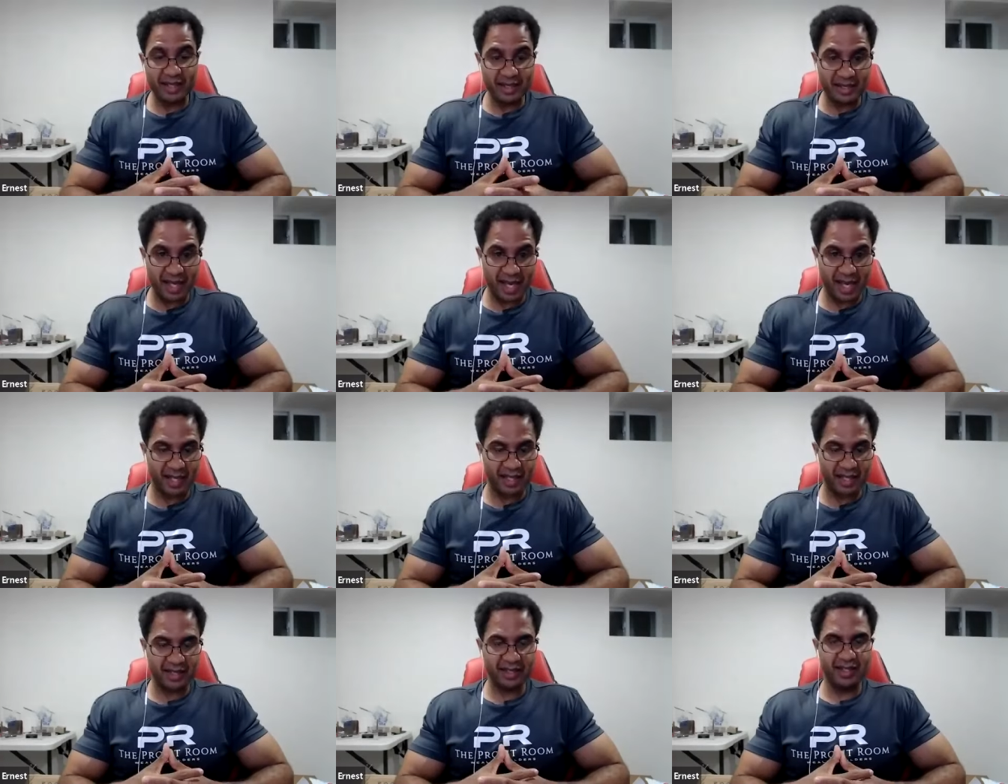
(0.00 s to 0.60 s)
I
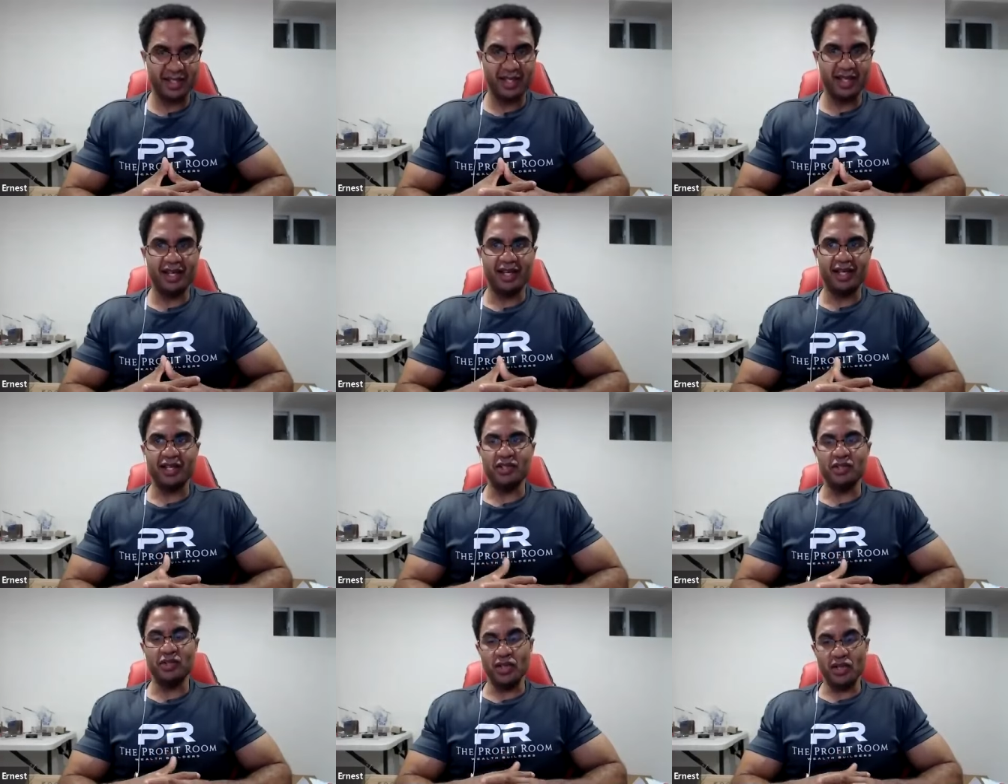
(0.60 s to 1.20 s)
did that,
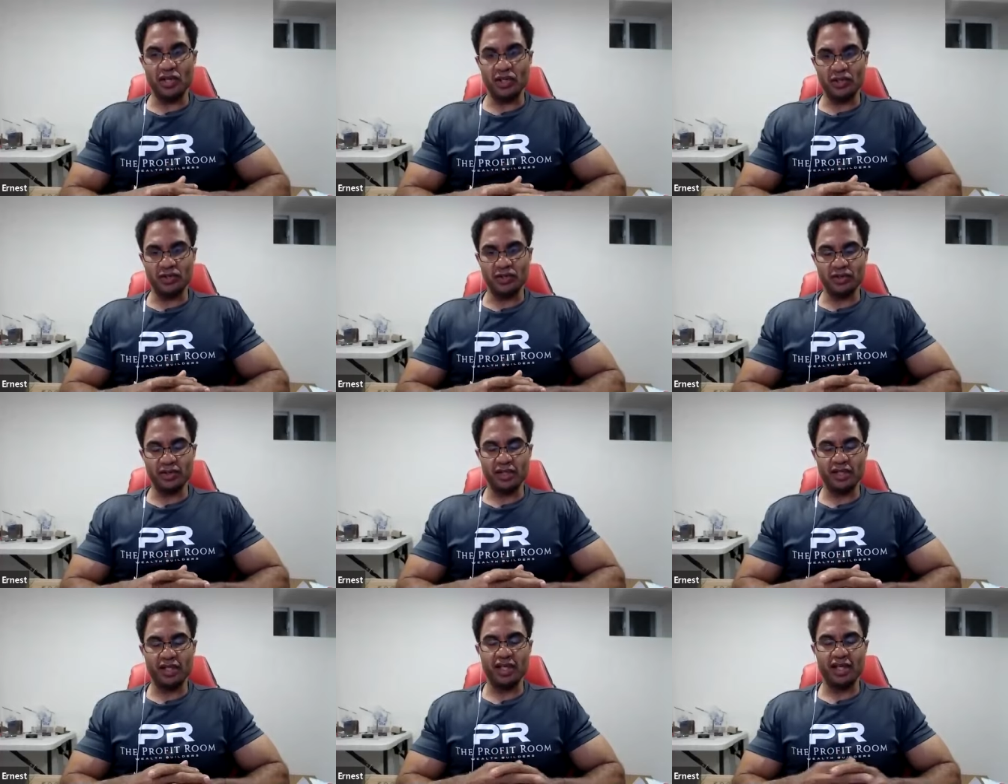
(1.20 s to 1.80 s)
you
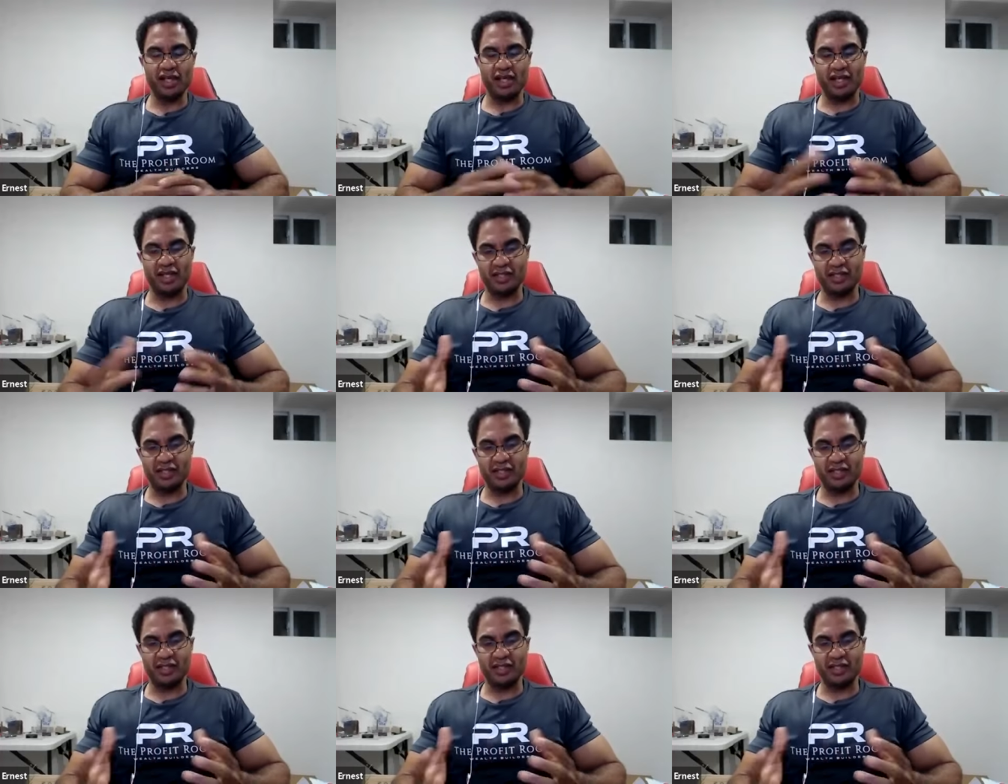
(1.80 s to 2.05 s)
know.